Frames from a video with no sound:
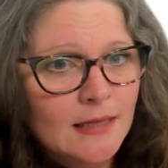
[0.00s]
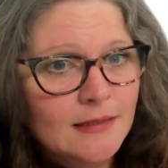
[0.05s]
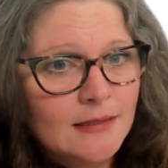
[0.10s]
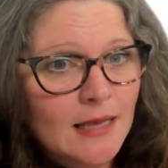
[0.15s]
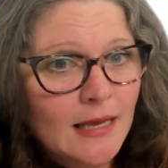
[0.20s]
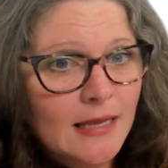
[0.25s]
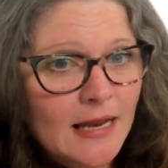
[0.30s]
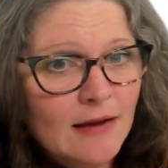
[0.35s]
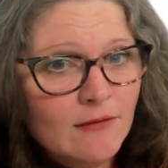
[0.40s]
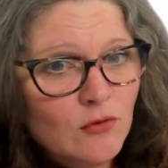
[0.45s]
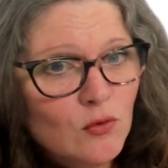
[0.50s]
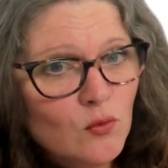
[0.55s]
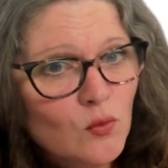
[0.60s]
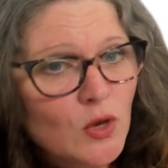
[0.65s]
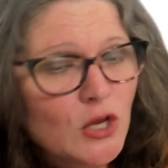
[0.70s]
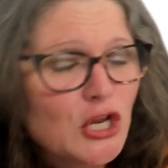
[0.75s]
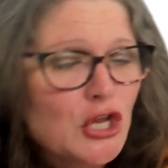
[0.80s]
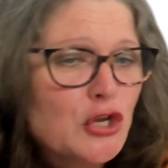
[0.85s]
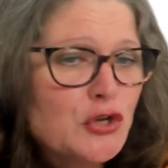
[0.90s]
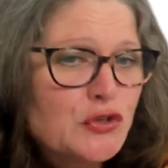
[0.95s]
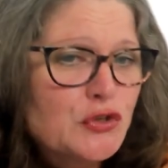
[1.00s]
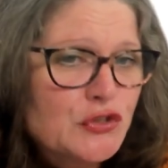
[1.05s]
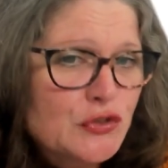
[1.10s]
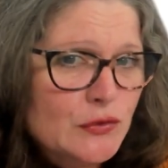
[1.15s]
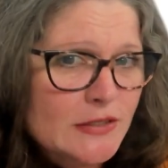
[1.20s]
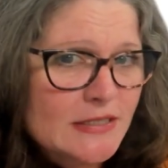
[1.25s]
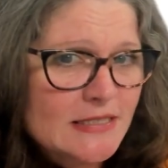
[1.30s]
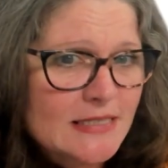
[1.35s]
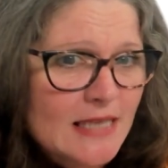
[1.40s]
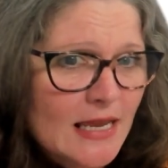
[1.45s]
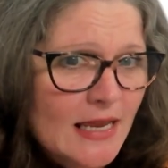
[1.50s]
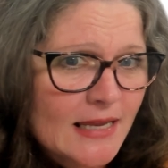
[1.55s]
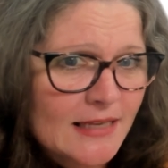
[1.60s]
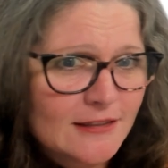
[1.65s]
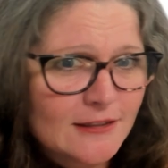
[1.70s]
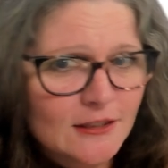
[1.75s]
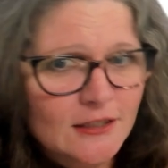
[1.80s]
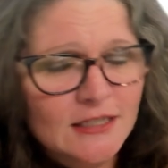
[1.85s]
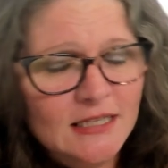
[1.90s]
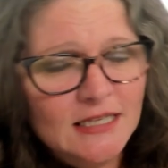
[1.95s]
Not everyone who's
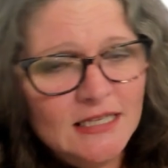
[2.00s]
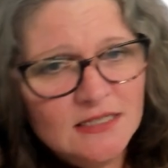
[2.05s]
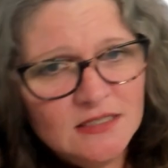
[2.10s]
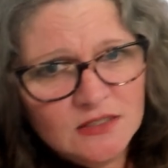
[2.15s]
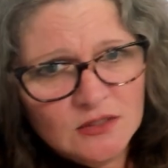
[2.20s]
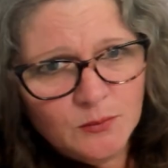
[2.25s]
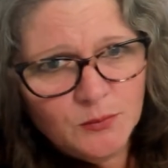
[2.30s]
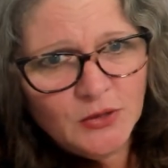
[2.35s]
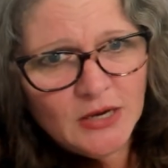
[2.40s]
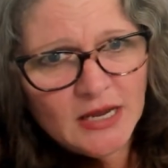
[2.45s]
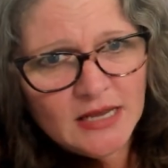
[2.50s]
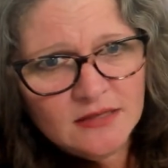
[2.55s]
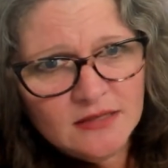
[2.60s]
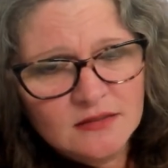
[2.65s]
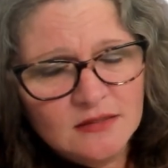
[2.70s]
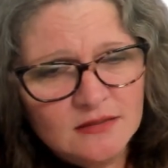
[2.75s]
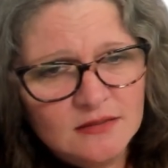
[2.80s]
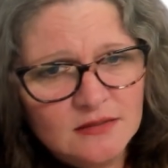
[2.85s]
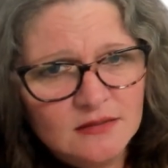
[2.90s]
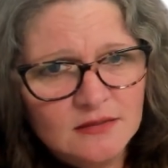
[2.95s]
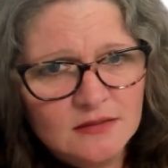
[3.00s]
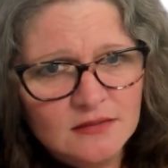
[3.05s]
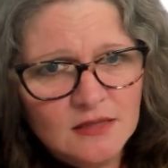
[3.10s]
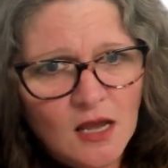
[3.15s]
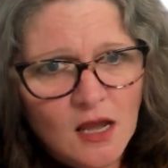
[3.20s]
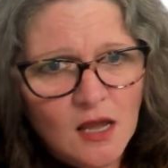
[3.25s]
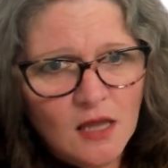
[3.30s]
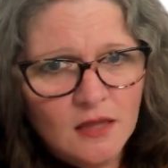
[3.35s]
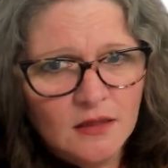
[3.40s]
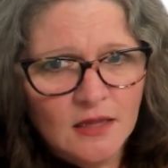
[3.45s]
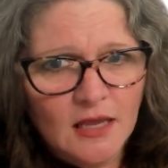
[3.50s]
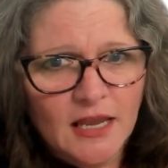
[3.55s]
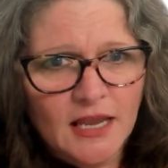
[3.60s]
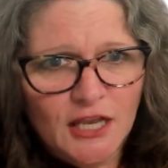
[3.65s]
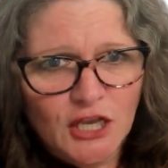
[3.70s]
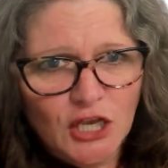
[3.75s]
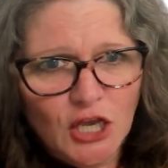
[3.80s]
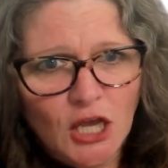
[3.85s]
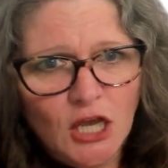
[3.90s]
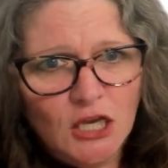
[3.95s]
suicidal is depressed. This is not
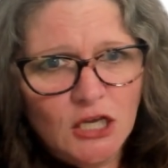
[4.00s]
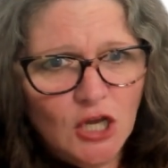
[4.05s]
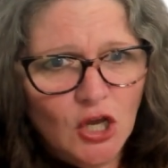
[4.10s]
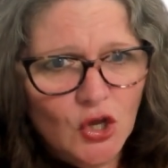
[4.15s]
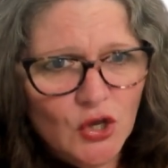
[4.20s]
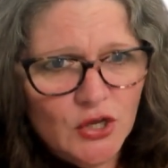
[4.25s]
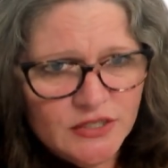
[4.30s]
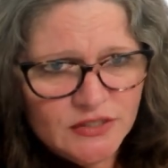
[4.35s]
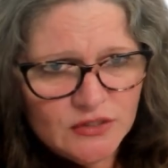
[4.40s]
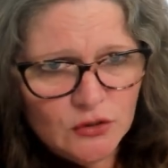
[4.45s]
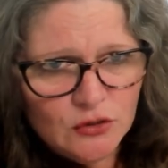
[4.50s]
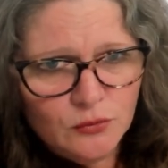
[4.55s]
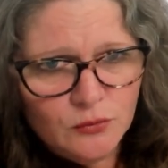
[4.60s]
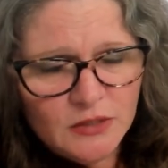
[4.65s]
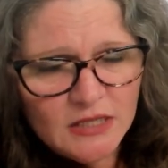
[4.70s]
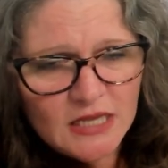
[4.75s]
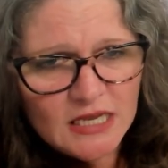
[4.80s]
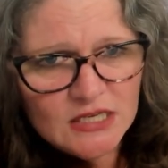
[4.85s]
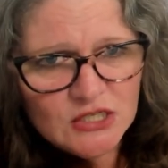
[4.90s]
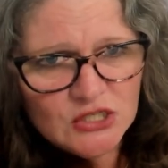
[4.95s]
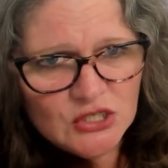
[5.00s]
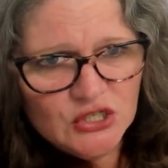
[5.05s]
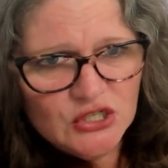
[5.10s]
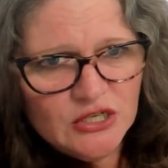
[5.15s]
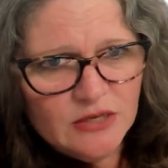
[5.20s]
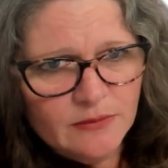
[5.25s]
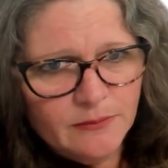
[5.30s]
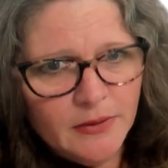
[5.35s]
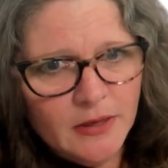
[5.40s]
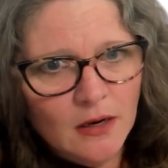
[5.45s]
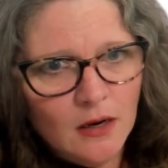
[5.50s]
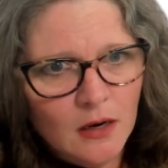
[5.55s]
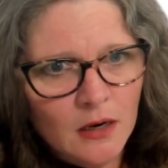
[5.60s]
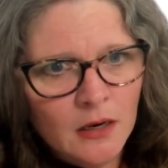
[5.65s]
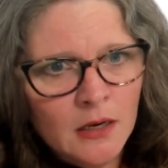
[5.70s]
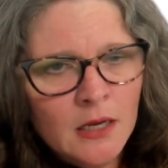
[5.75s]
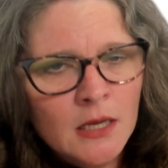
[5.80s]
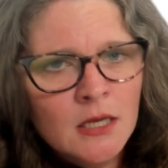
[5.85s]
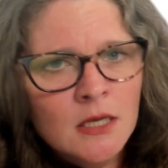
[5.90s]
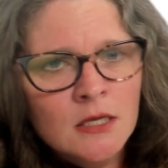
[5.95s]
like a causal relationship
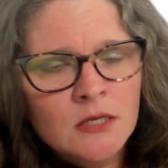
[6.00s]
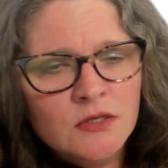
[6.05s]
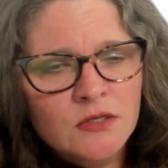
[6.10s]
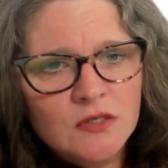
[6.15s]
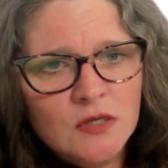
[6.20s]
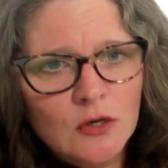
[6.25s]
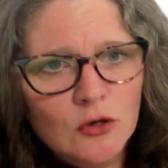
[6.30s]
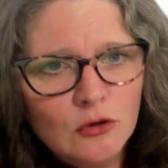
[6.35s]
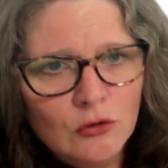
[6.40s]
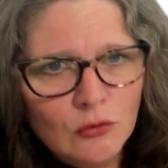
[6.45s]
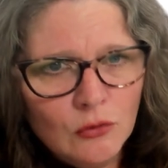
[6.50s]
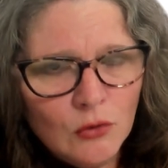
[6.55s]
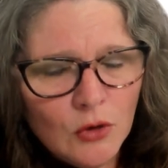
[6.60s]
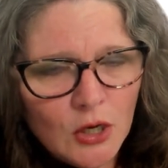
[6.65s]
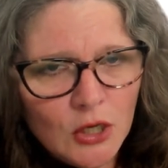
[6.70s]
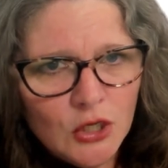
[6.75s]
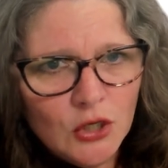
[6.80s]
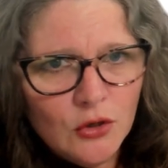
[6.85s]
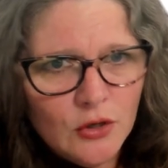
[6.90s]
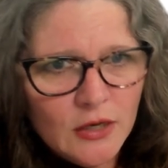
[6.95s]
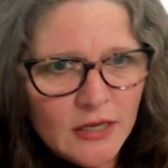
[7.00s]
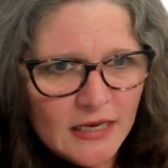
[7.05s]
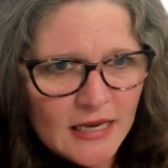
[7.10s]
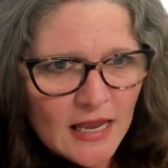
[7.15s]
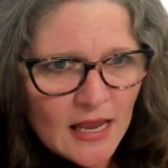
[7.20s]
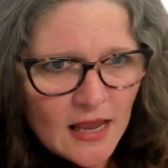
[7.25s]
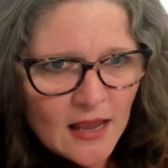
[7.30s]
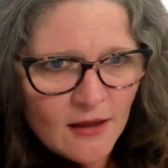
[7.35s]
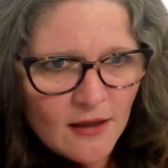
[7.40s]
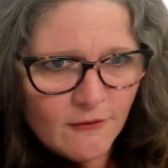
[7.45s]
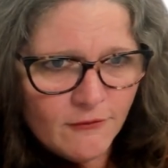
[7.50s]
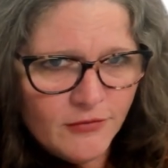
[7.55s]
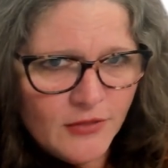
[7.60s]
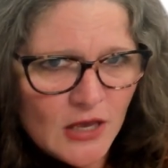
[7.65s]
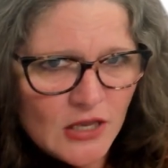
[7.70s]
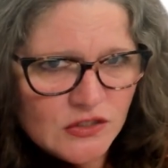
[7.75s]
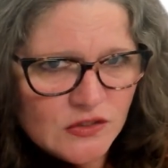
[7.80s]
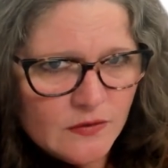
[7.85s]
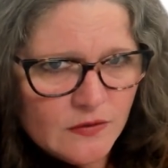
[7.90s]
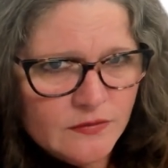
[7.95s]
here. So you can have
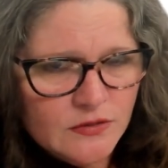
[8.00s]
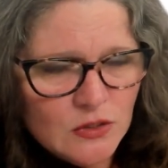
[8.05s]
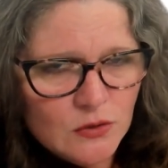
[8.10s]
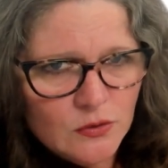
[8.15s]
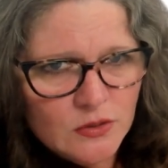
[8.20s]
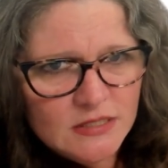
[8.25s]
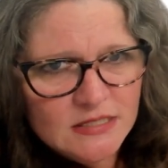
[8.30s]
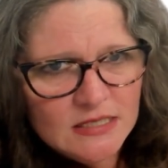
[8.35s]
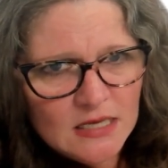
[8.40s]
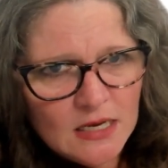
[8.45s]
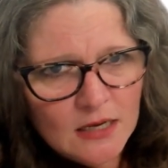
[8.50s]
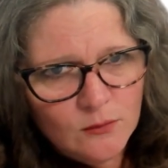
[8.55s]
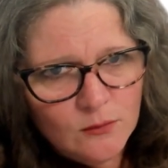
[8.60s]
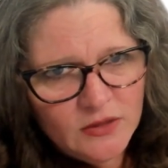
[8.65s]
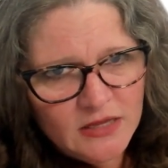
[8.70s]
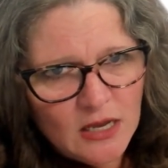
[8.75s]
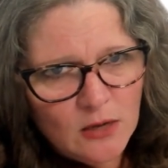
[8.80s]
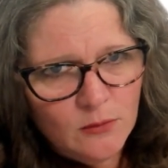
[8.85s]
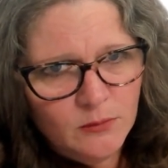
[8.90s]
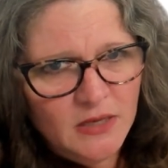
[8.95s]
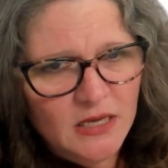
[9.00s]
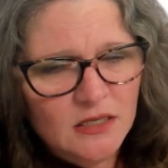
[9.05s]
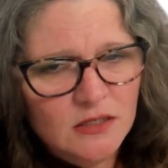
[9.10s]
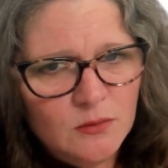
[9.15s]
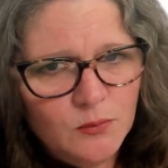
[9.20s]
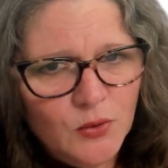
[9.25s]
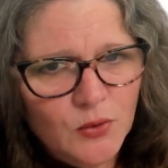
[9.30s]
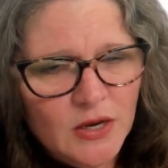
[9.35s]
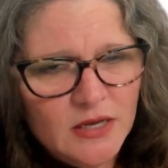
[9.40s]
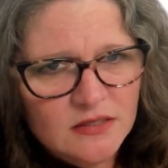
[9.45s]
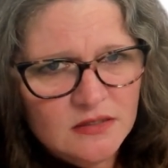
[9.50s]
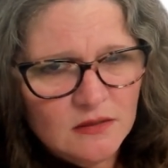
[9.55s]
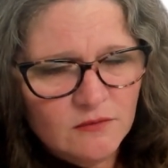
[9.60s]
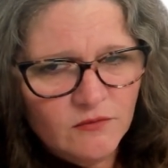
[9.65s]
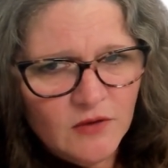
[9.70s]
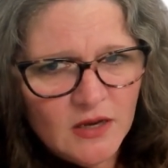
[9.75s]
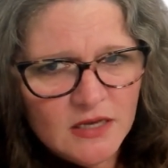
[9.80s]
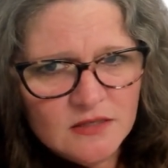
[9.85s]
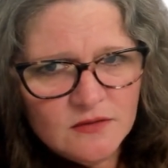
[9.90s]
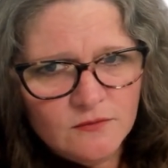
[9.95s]
thoughts of suicide without being depressed,
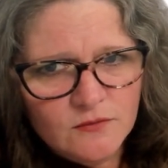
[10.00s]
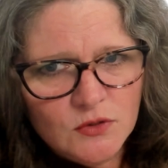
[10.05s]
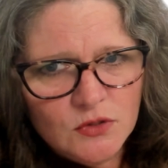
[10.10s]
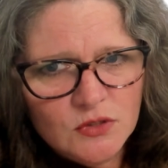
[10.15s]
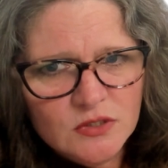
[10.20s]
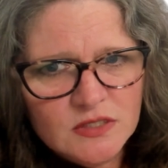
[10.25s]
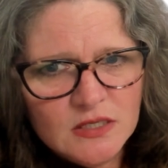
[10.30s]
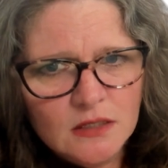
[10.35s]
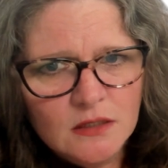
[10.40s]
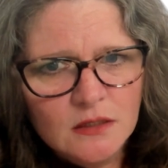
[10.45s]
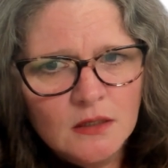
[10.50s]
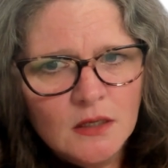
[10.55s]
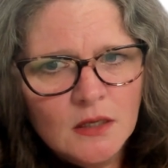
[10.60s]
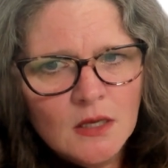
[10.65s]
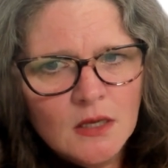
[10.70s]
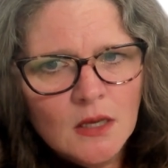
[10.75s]
and vice versa.